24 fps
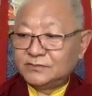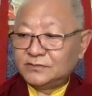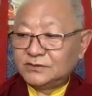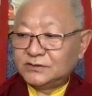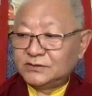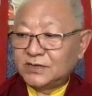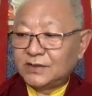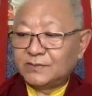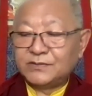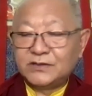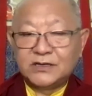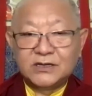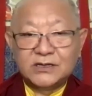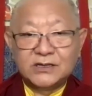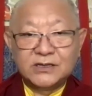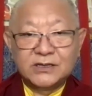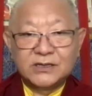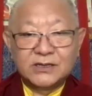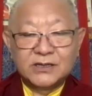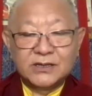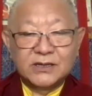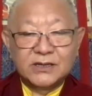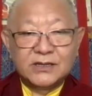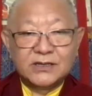something
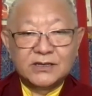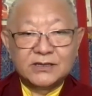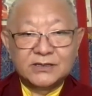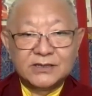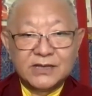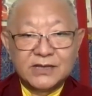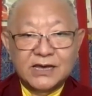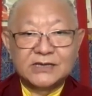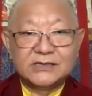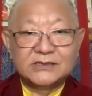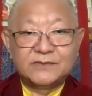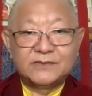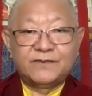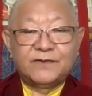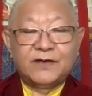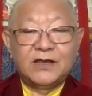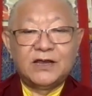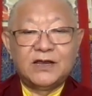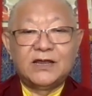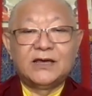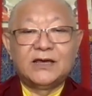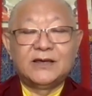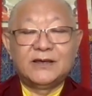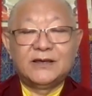nice
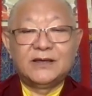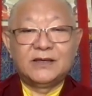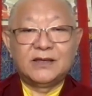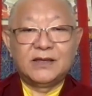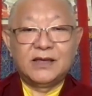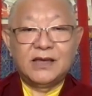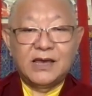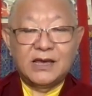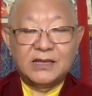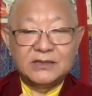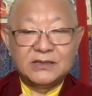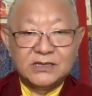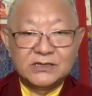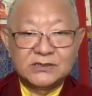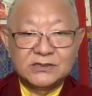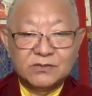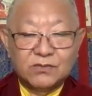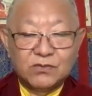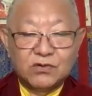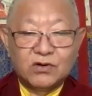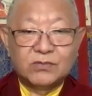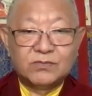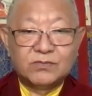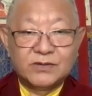feeling at
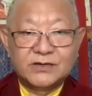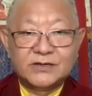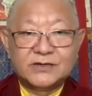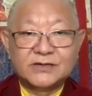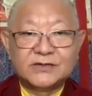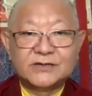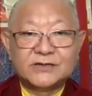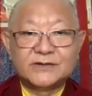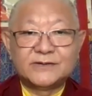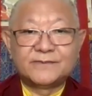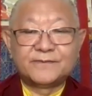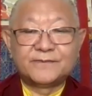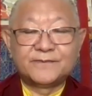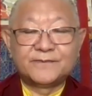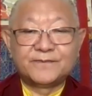this moment,